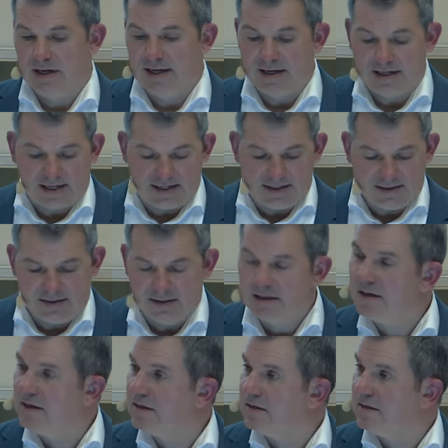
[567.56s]
And again,
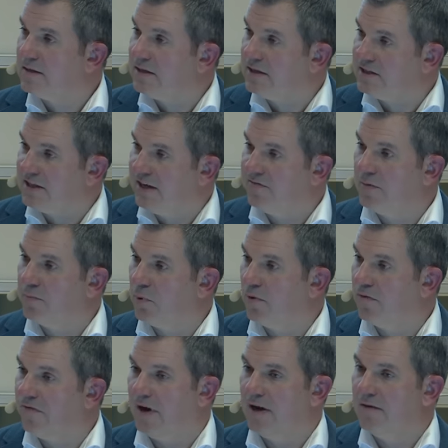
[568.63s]
the safety
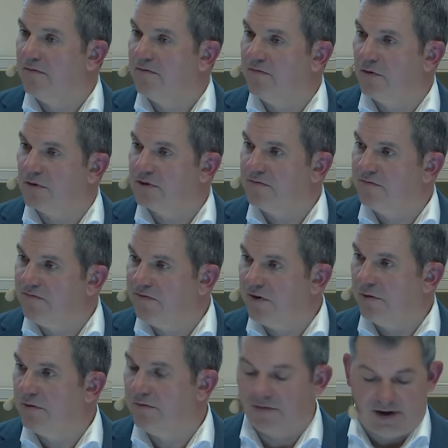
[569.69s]
profile was
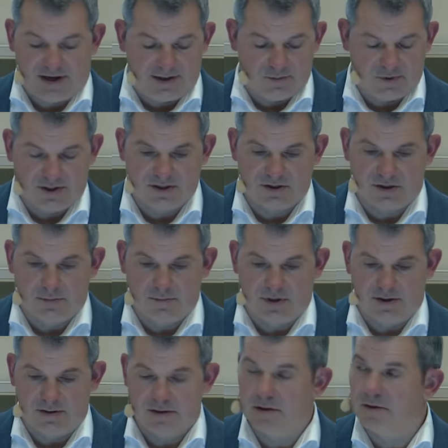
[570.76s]
very fine with this
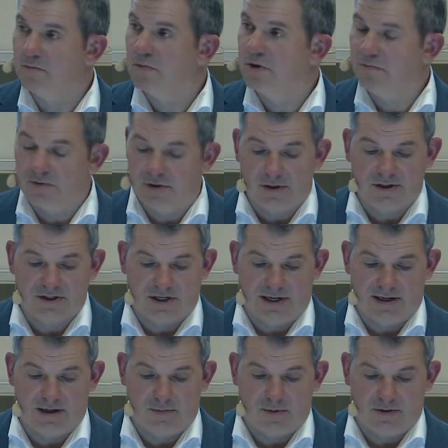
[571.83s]
compound. And we are very
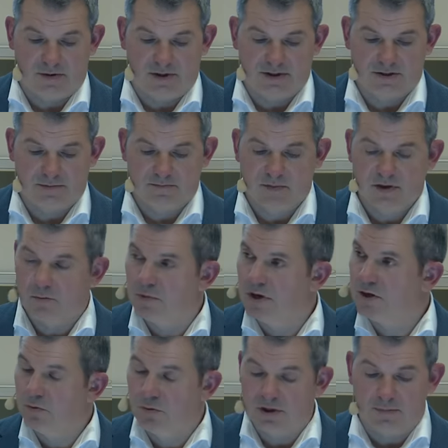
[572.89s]
excited about this. We
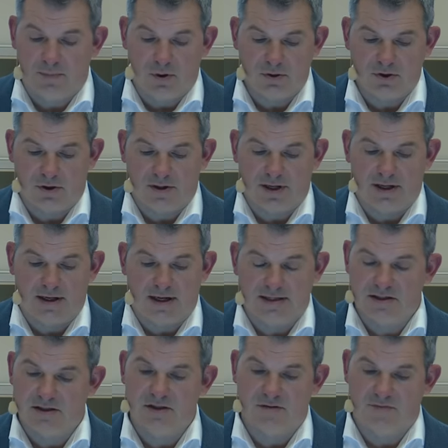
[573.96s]
are doing the post-hoc
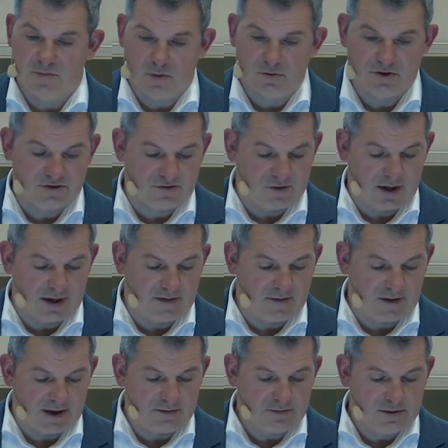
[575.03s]
analysis of both trials
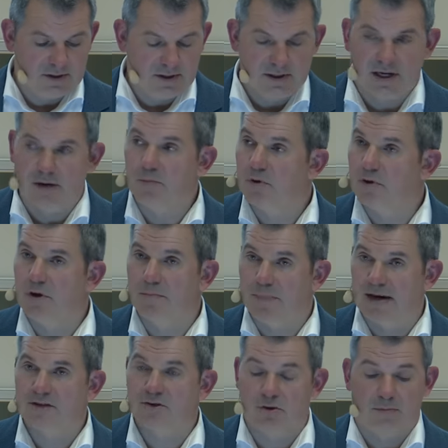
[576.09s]
now, and we'll come
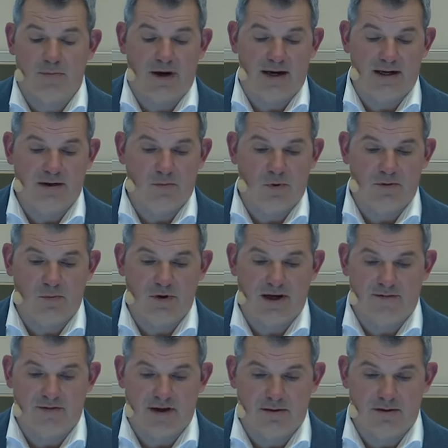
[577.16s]
back to the market when we
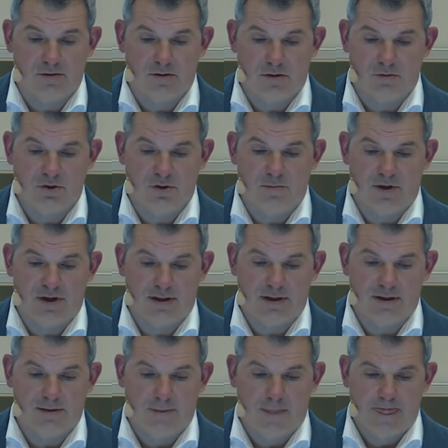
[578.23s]
have that dose
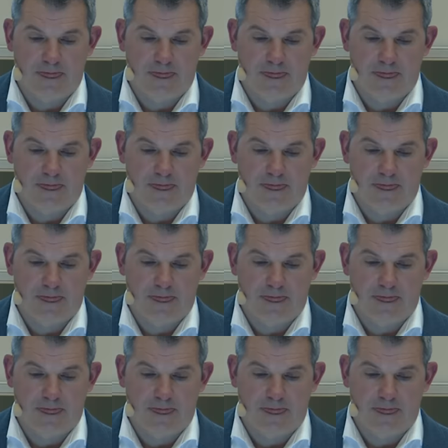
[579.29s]
completed.